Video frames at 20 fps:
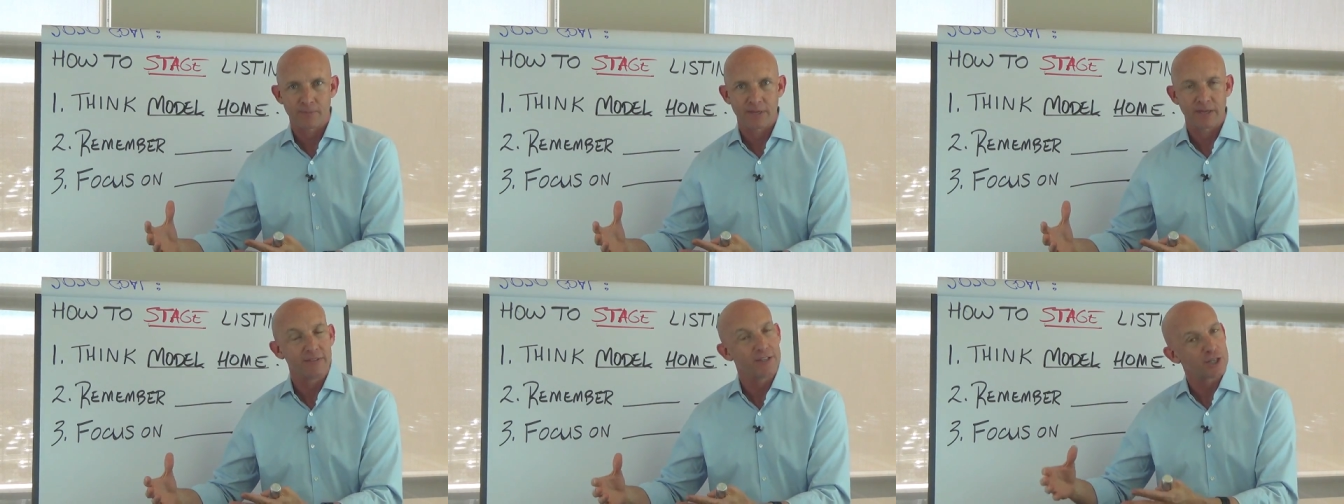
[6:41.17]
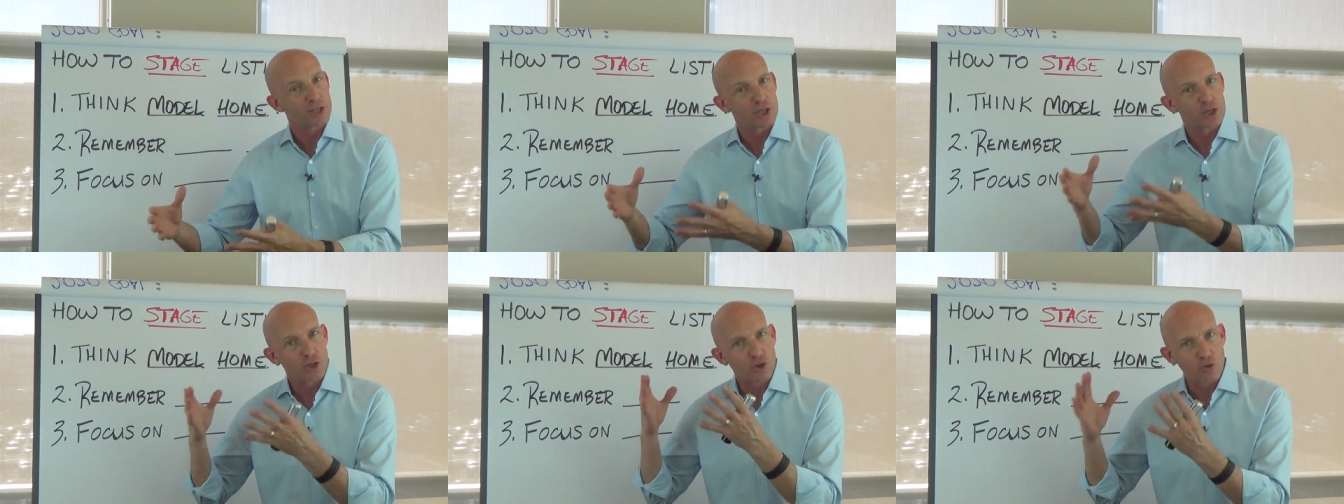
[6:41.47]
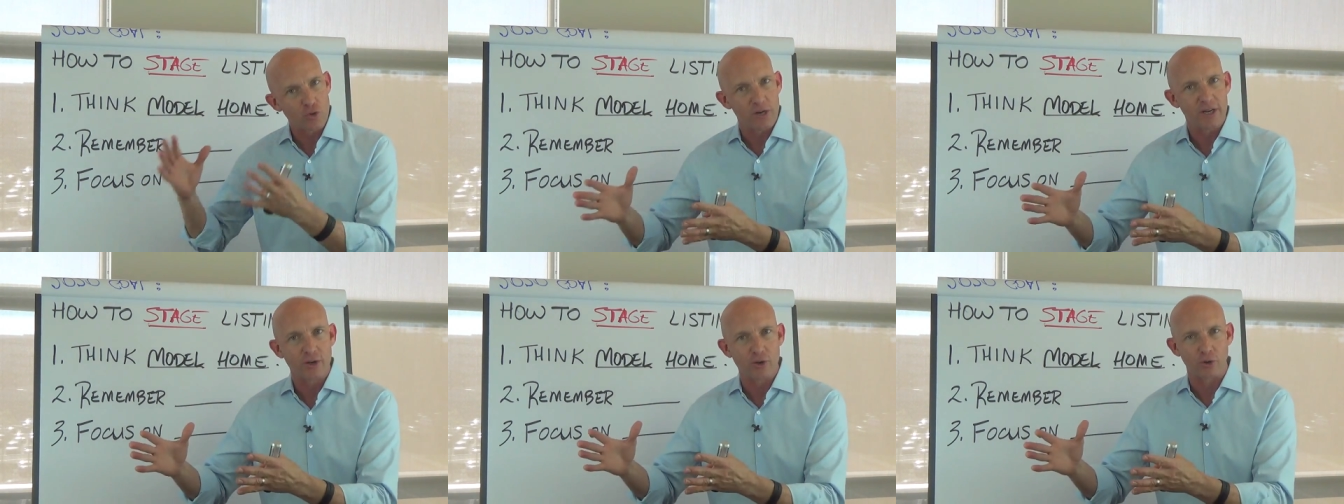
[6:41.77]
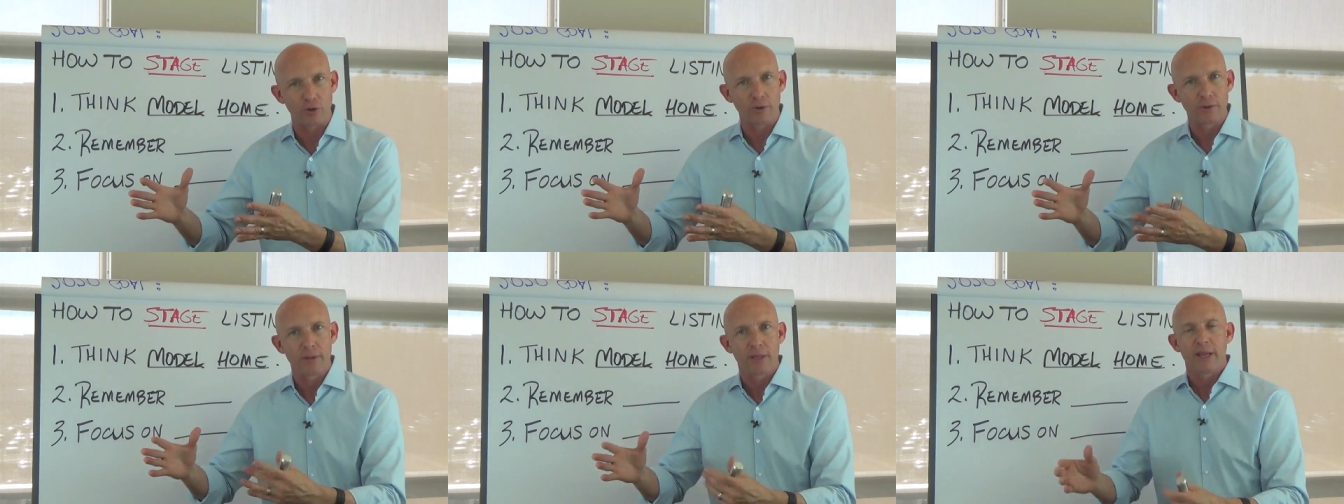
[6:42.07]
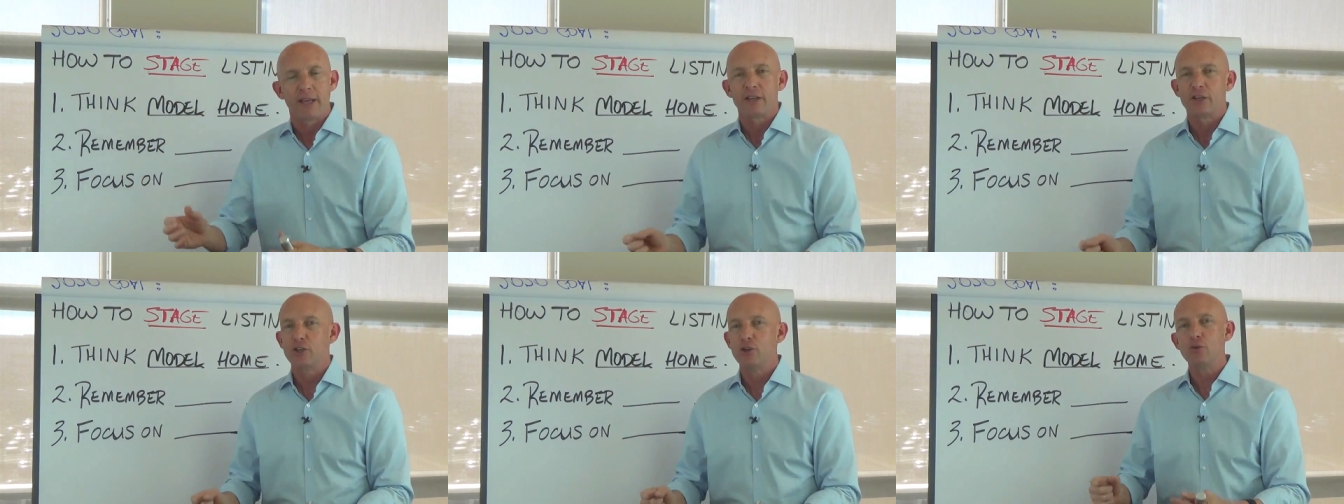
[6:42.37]
And this is critical.
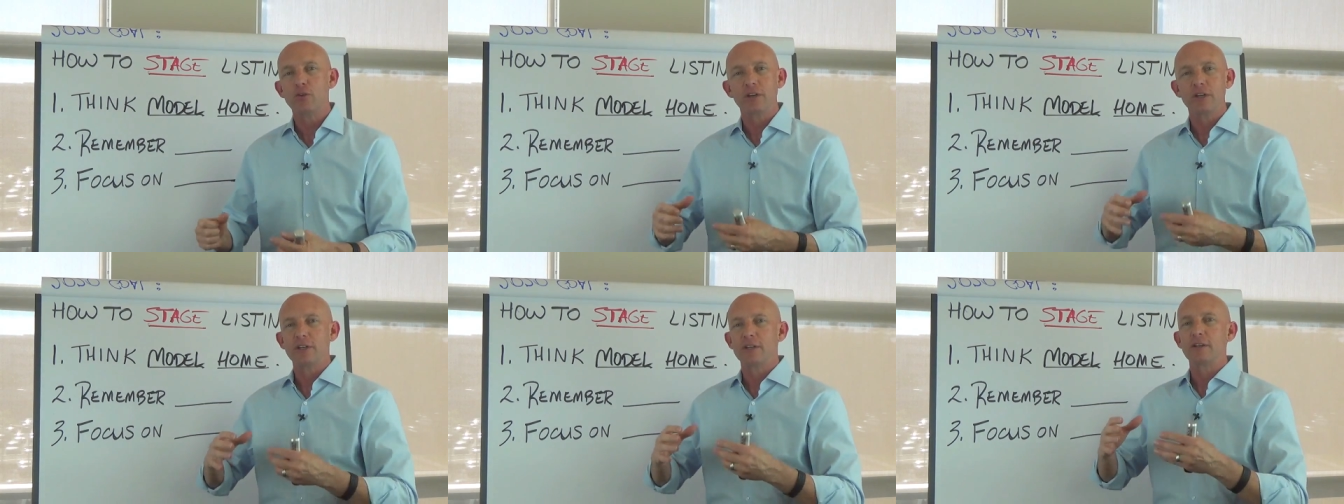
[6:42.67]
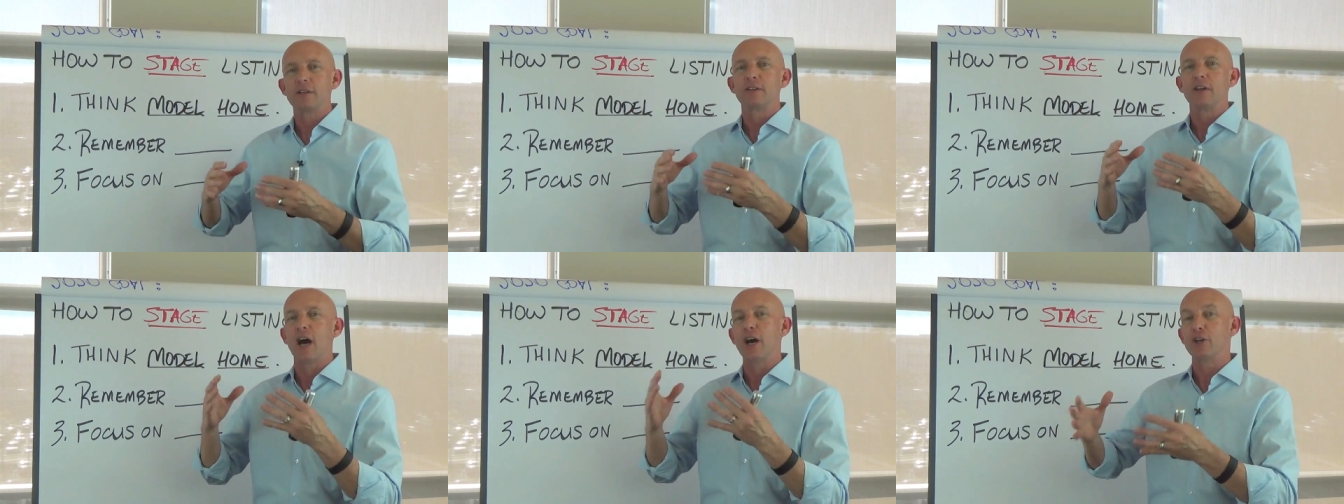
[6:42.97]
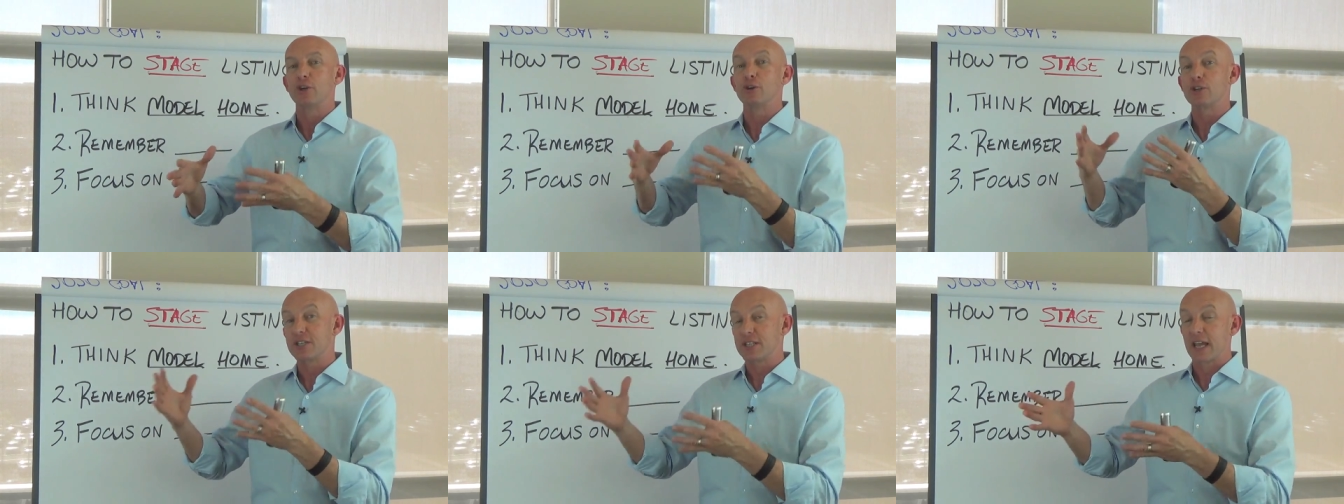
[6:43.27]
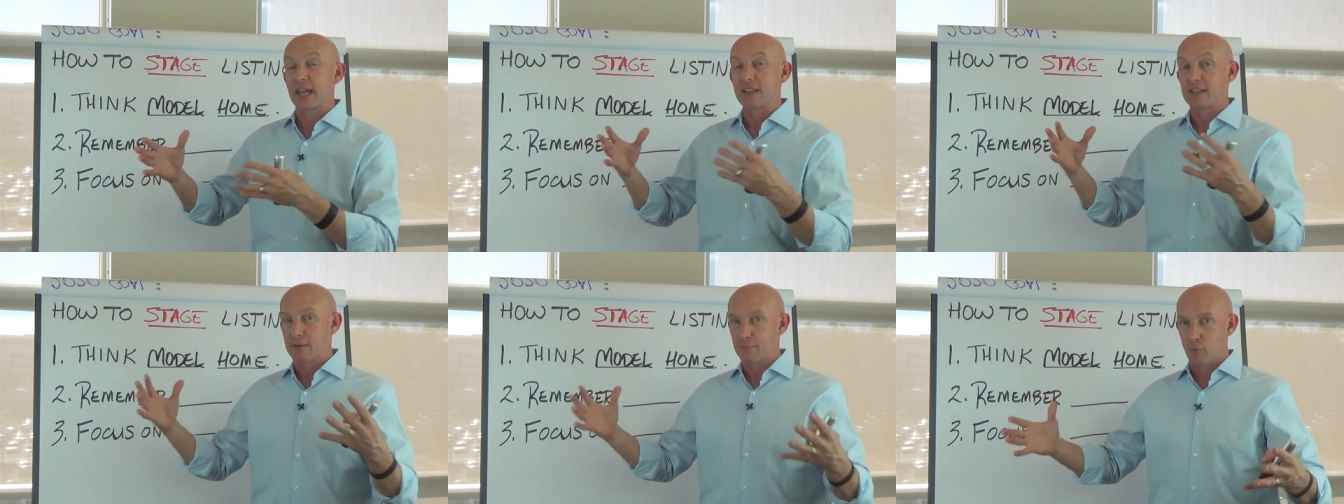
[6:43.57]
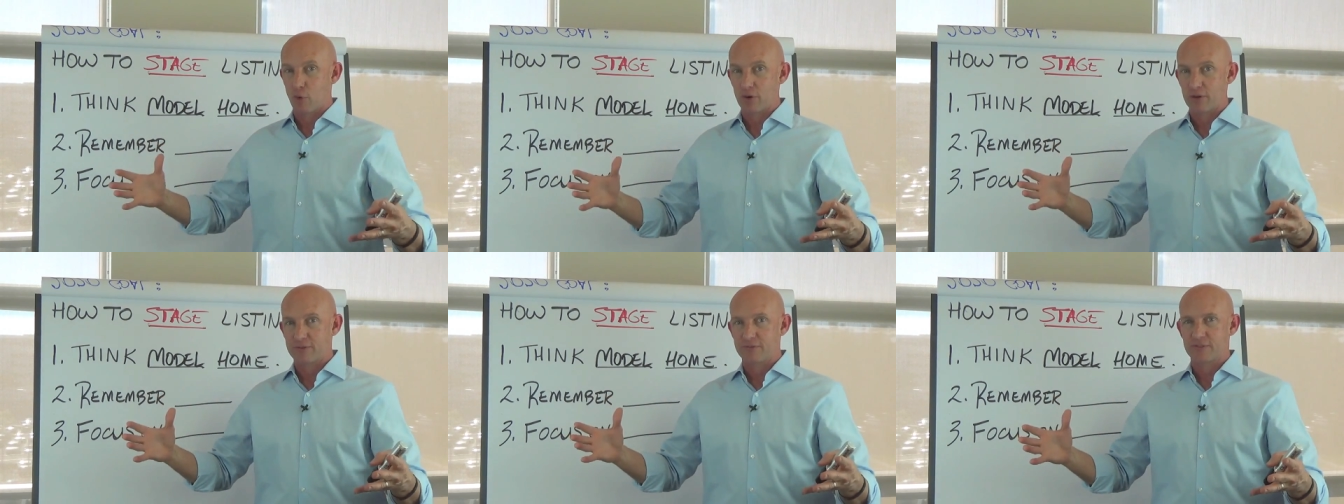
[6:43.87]
You can understand the
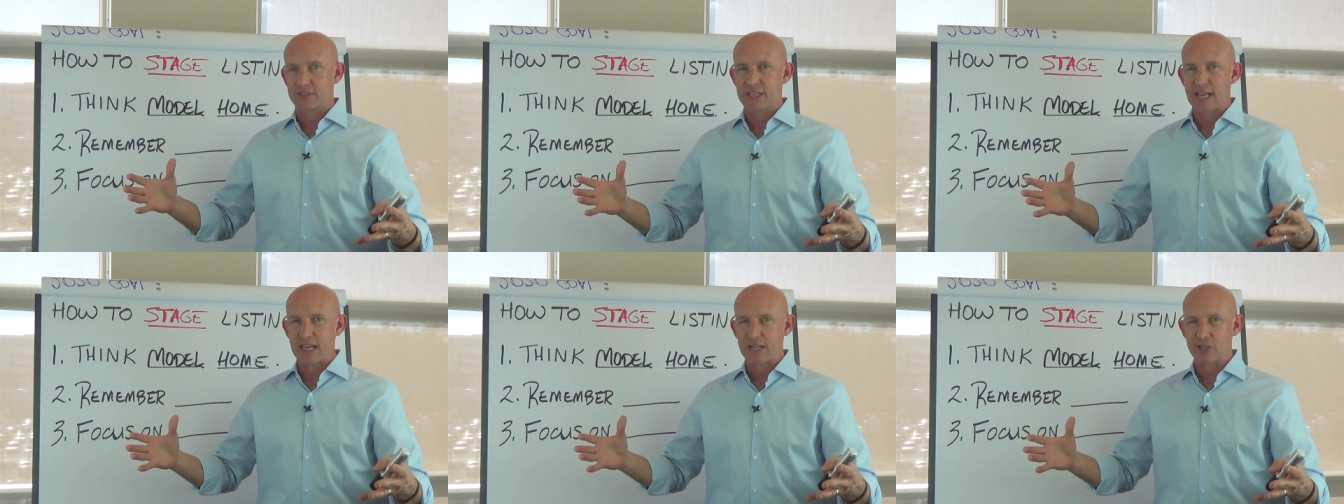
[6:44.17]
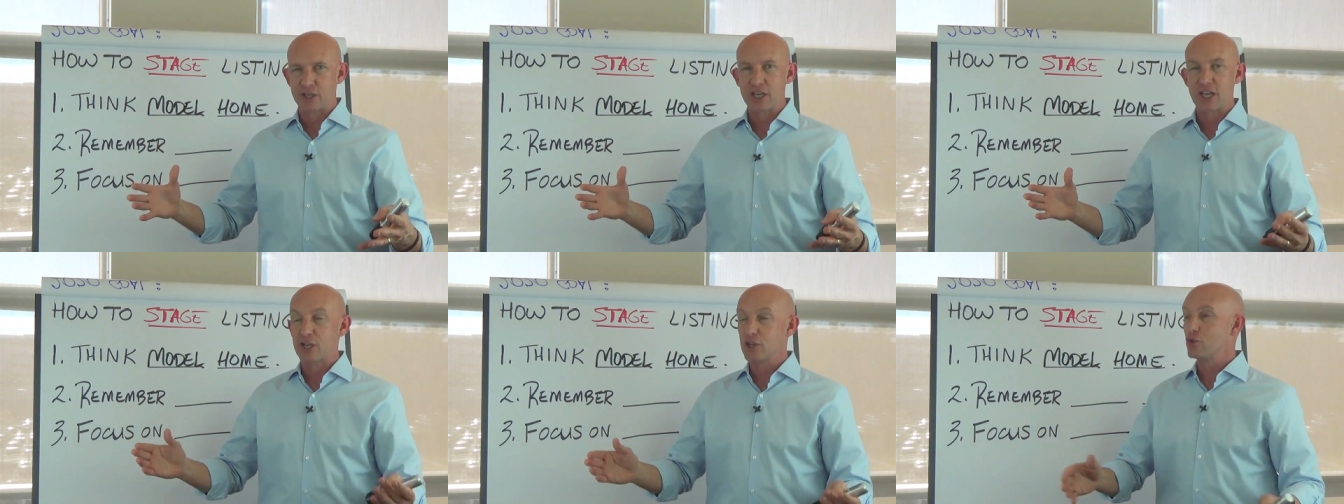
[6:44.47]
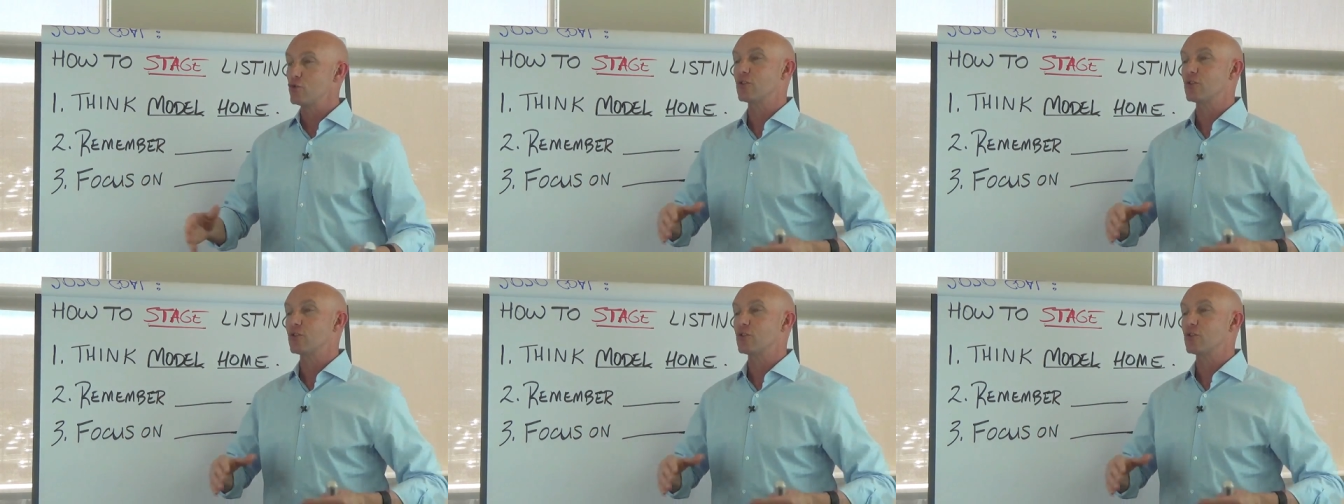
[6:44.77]
importance of staging.